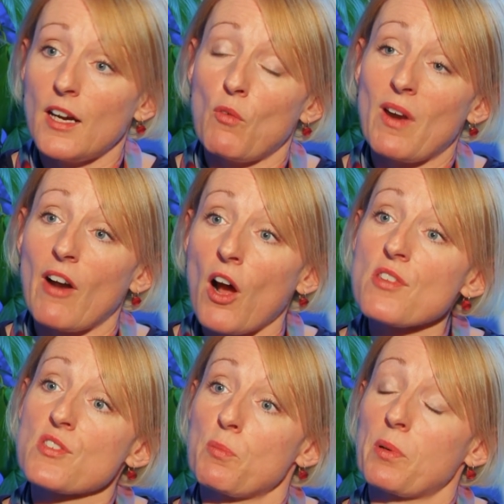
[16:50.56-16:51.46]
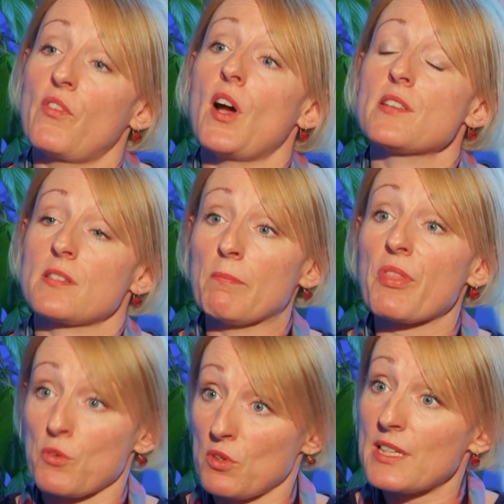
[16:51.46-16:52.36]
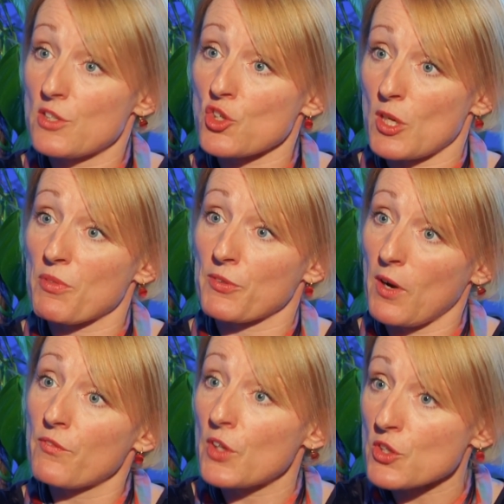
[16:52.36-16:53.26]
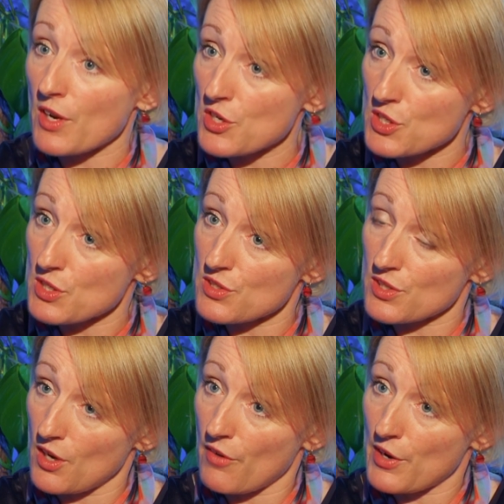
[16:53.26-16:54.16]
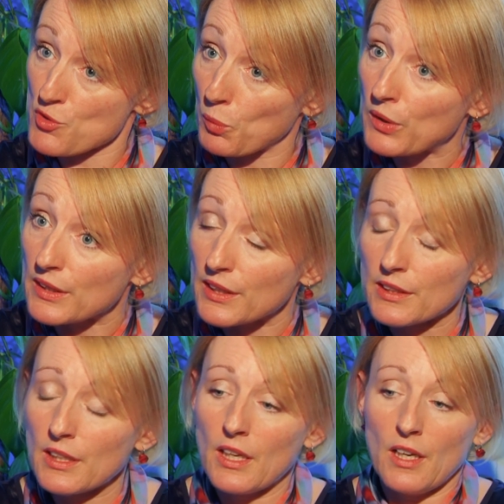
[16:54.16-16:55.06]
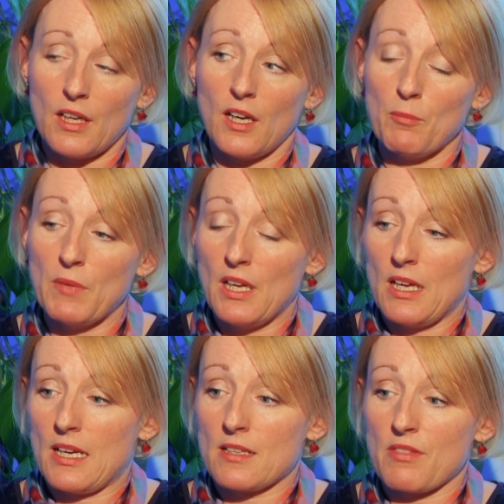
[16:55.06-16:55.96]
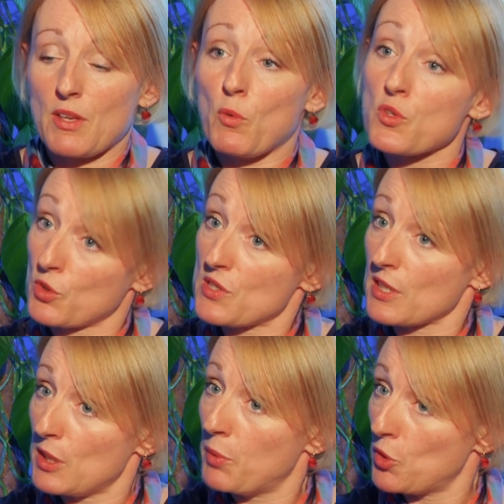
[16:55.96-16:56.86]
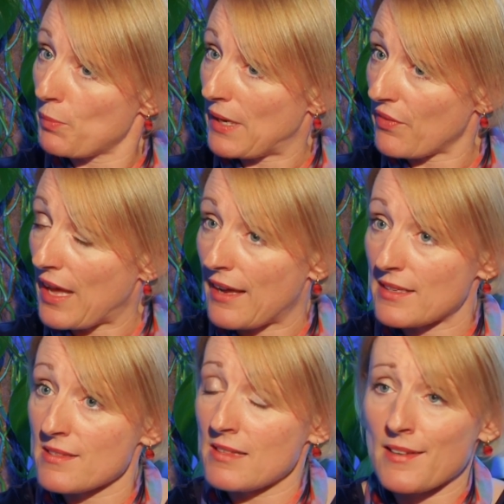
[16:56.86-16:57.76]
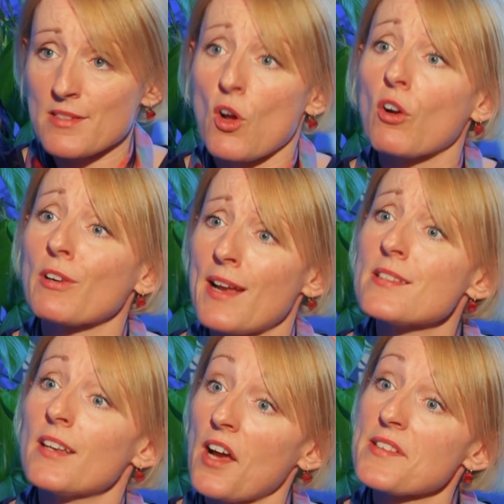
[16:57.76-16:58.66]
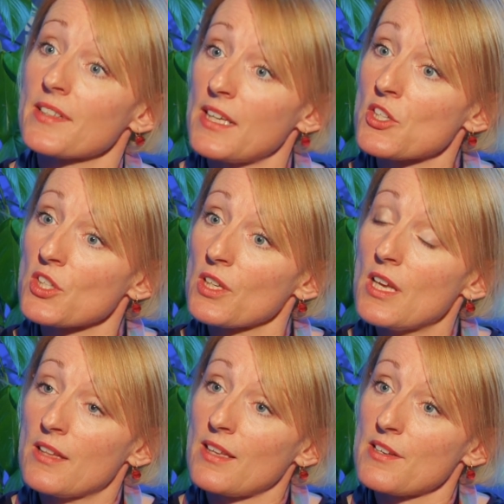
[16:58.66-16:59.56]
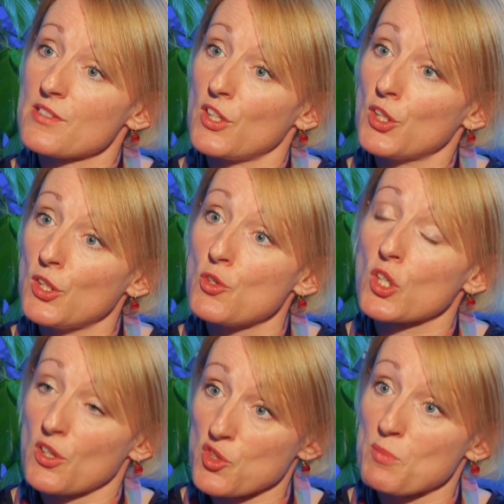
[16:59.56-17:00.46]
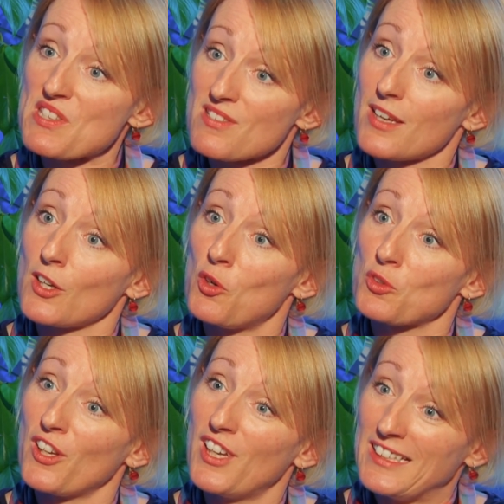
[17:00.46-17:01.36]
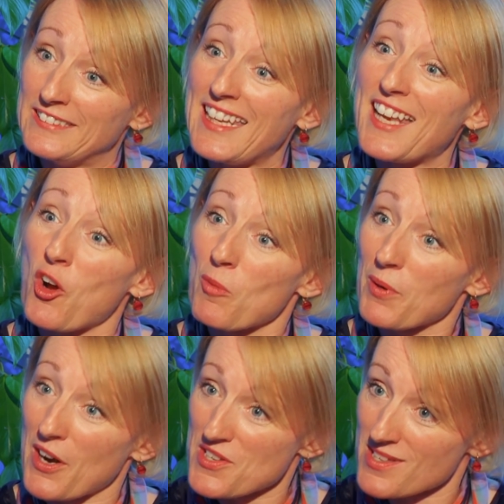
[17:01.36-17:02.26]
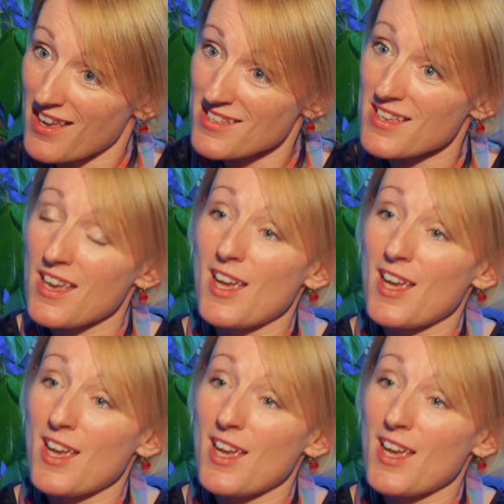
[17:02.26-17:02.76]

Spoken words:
We're asked to provide some thought leadership through our future energy scenarios work. And I think what's critically important about that is that's not created in isolation. That is a huge customer stakeholder year-long process